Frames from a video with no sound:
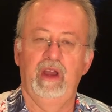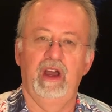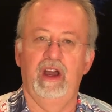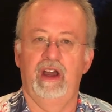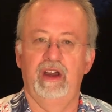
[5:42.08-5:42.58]

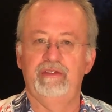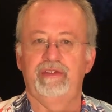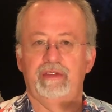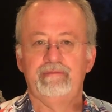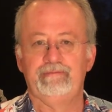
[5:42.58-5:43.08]
of
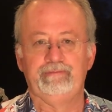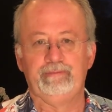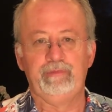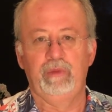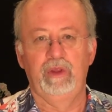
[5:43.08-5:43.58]

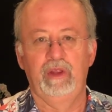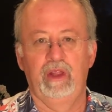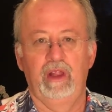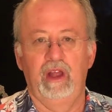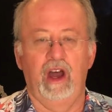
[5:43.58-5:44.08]

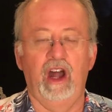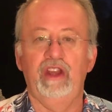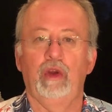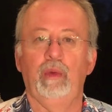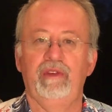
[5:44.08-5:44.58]

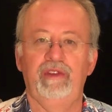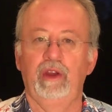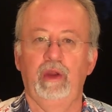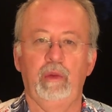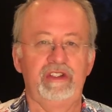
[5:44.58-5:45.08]
audio
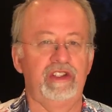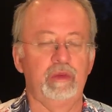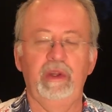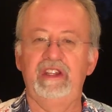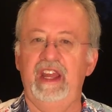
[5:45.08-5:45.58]
reviewing, which is
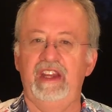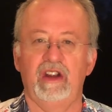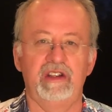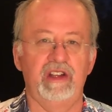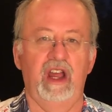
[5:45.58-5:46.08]
we take
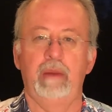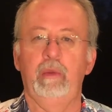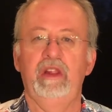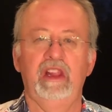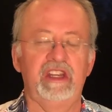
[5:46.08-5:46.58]
our time,
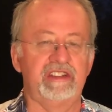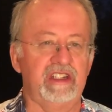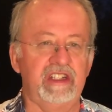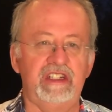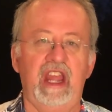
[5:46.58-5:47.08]
we
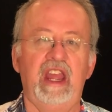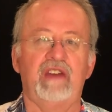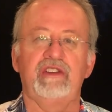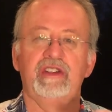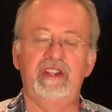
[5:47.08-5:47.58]
listen day
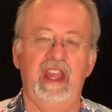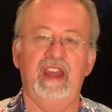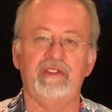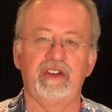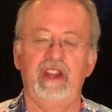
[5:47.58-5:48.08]
after day
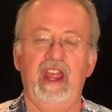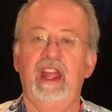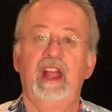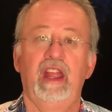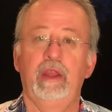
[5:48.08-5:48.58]
after day,
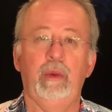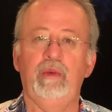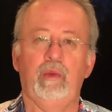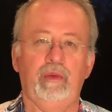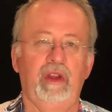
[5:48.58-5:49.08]

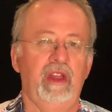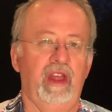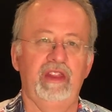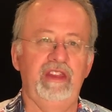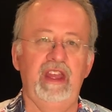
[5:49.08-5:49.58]

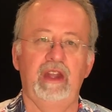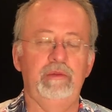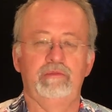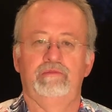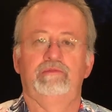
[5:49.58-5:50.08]
and then
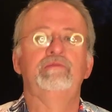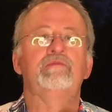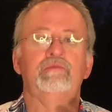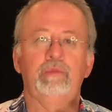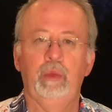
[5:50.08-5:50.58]

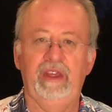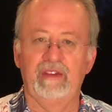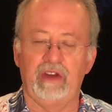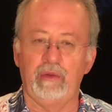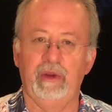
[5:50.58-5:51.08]
we
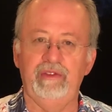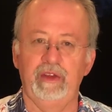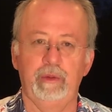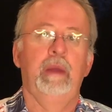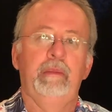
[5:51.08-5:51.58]
give our
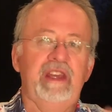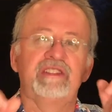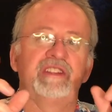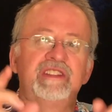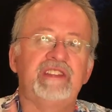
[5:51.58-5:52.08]
review.
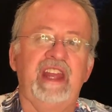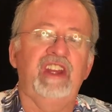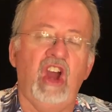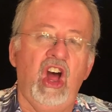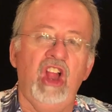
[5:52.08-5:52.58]
Because the
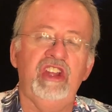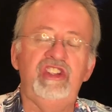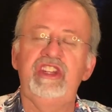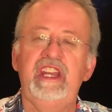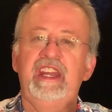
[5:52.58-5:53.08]

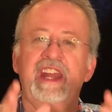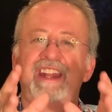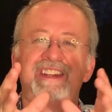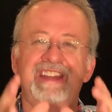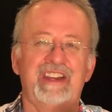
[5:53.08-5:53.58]
psychology
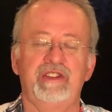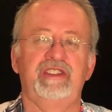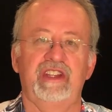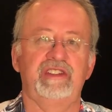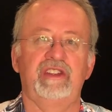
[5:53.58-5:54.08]
tells
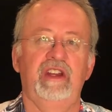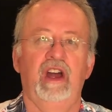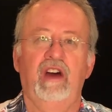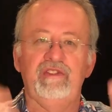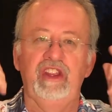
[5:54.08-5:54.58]
us
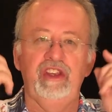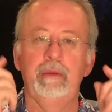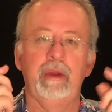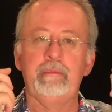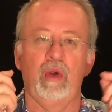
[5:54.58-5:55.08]
of the
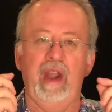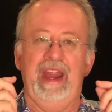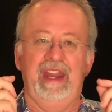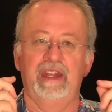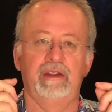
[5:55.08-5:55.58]
human brain,